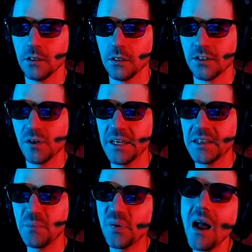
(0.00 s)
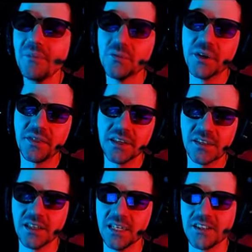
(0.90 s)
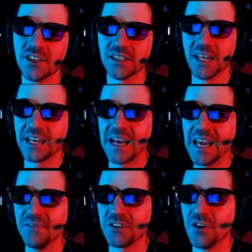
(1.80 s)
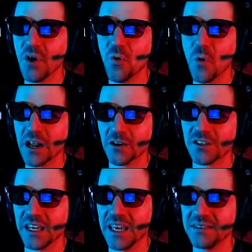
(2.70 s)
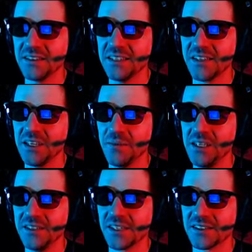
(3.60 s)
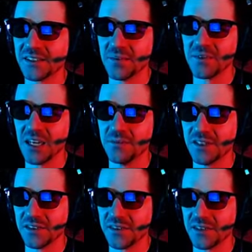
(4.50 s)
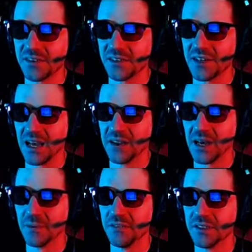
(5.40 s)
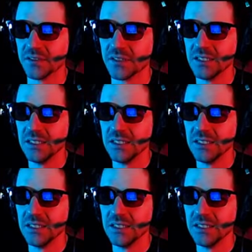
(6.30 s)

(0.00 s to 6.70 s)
So, like, the problem with this glitch is, like, I have to know where to hit these enemies, and sometimes it's not obvious.